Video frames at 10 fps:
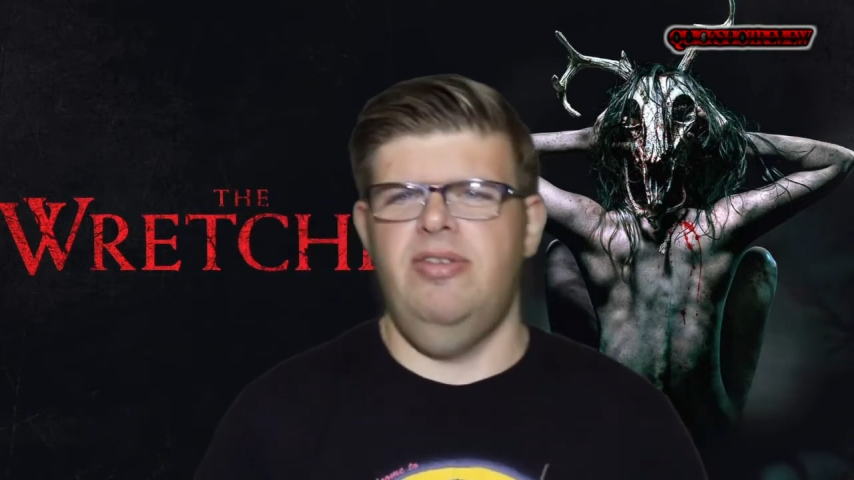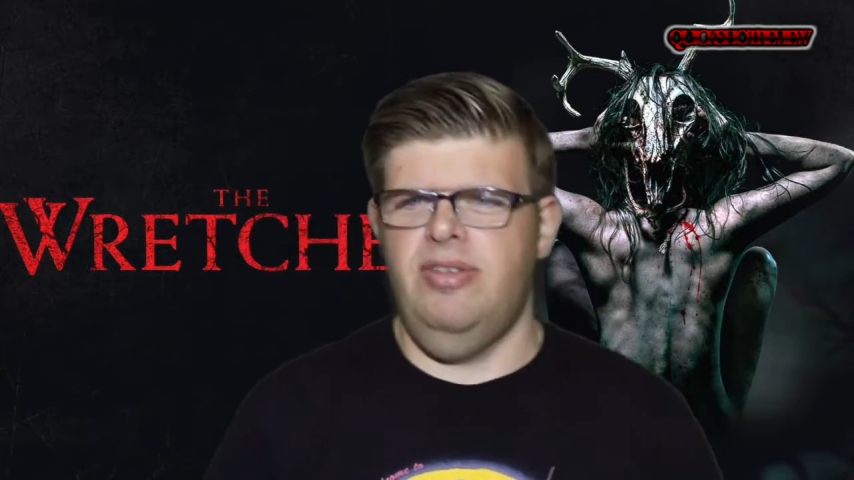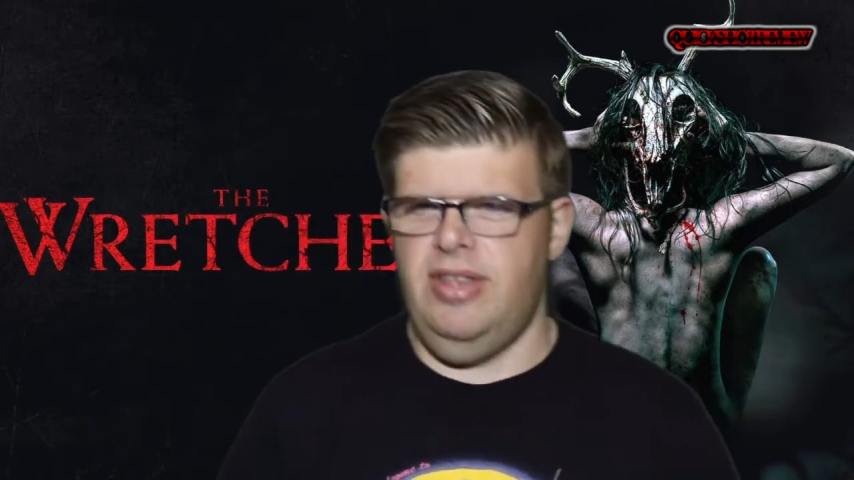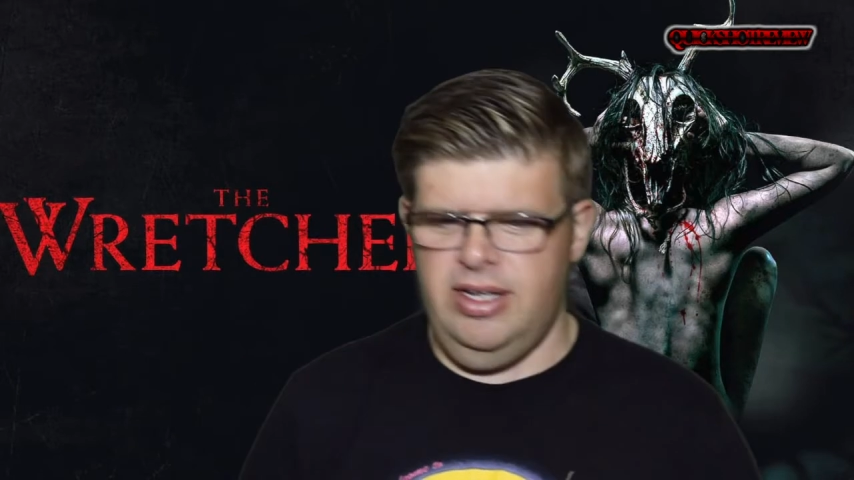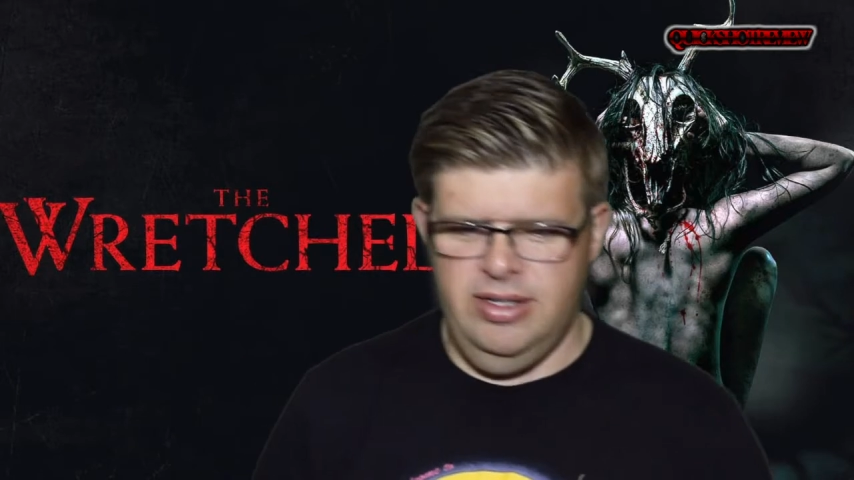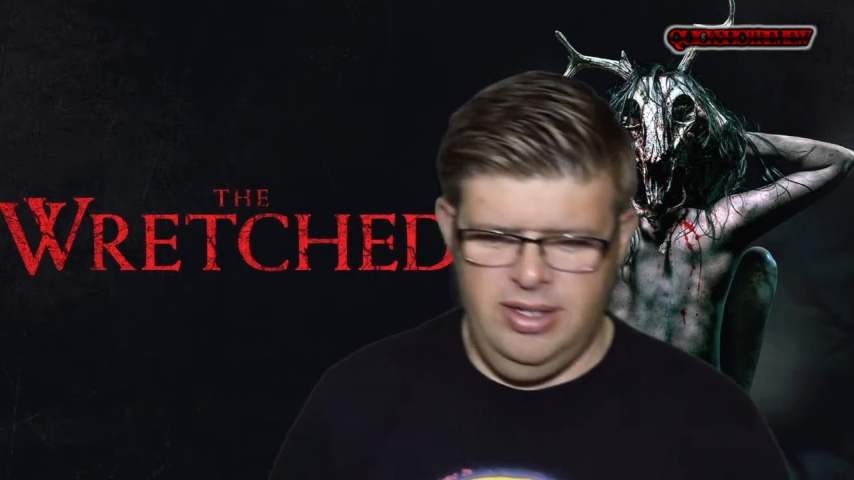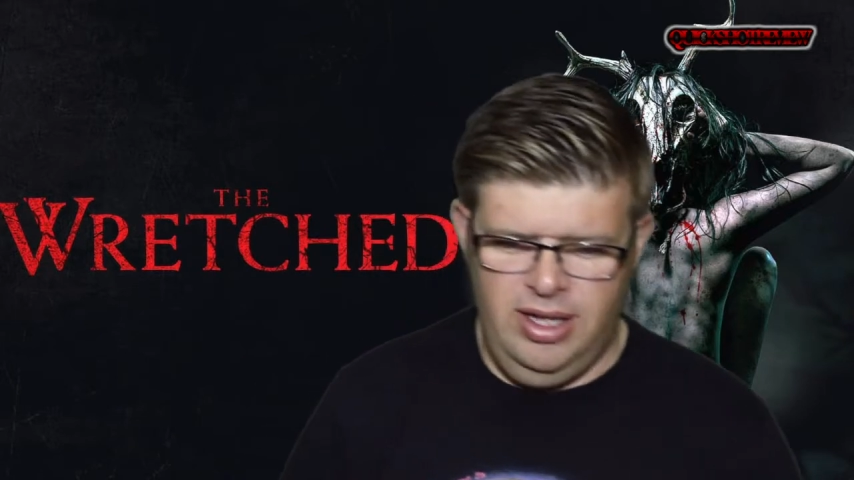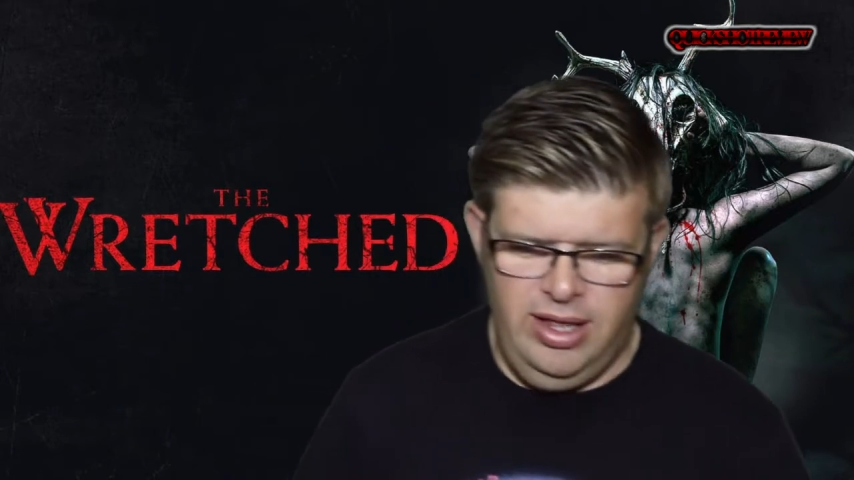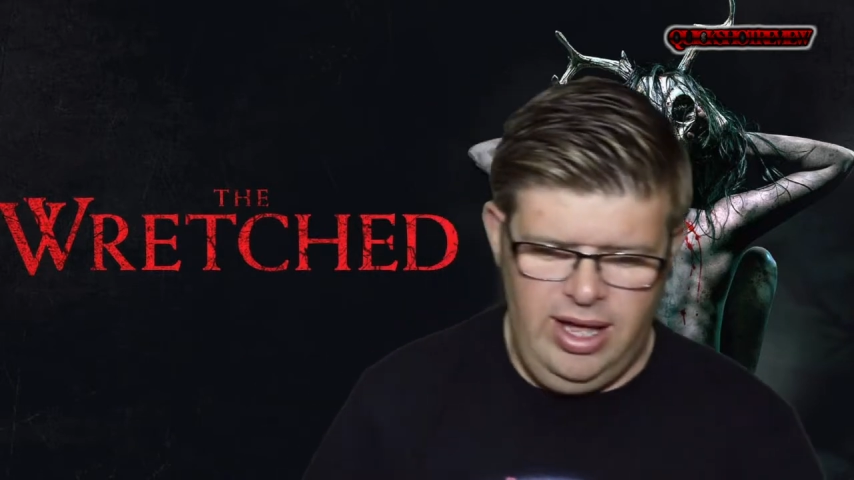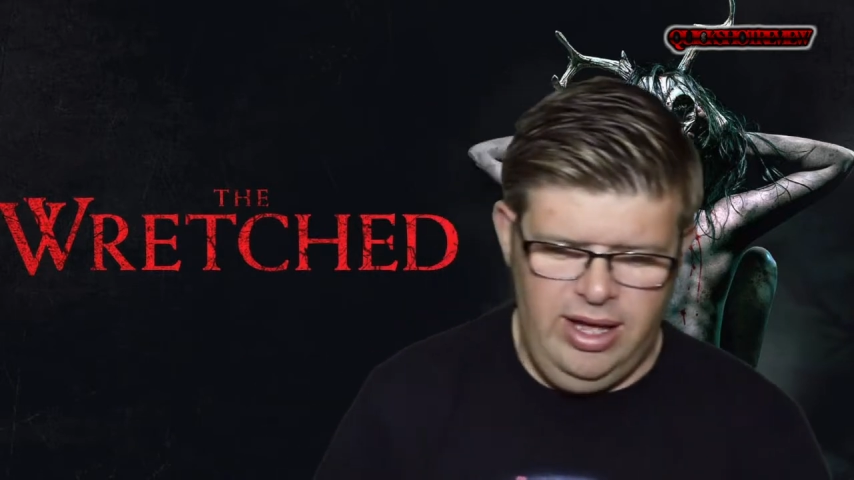and things
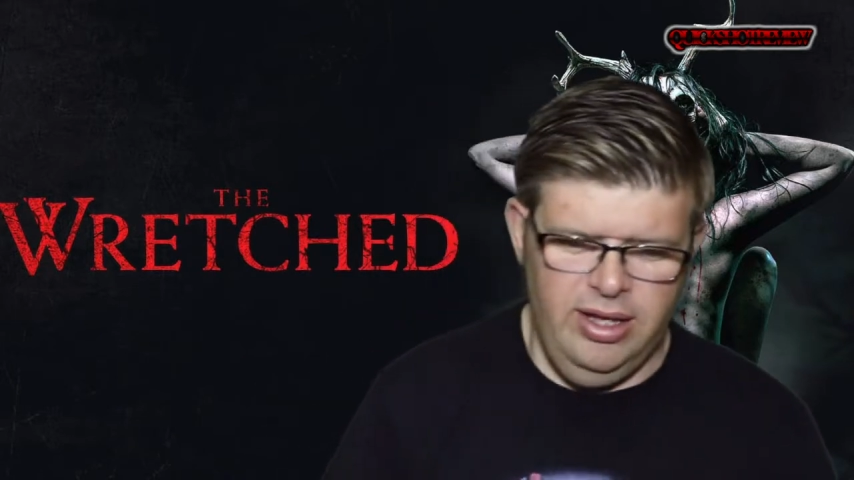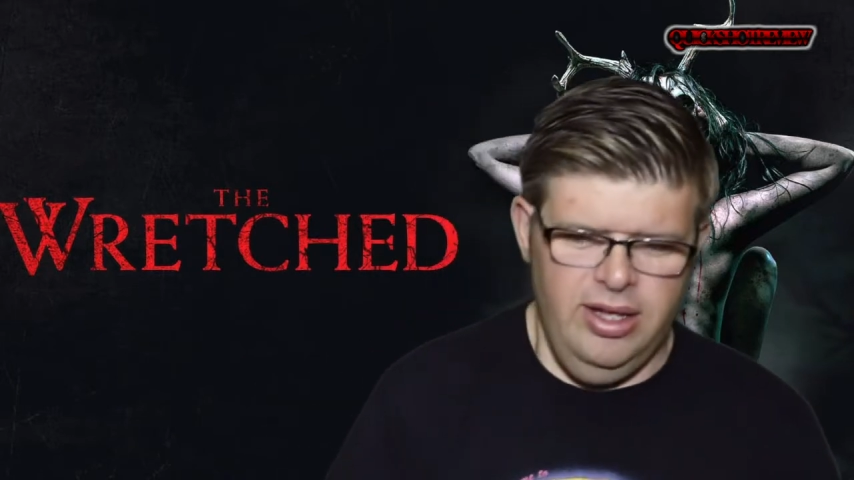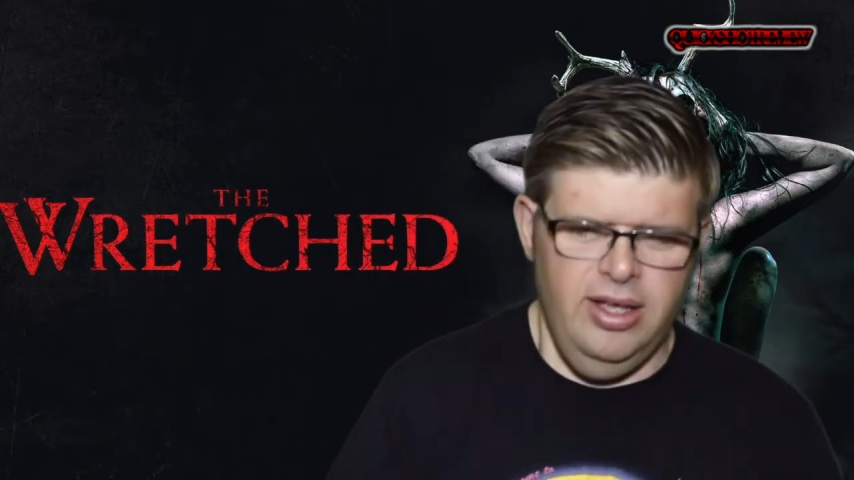like that.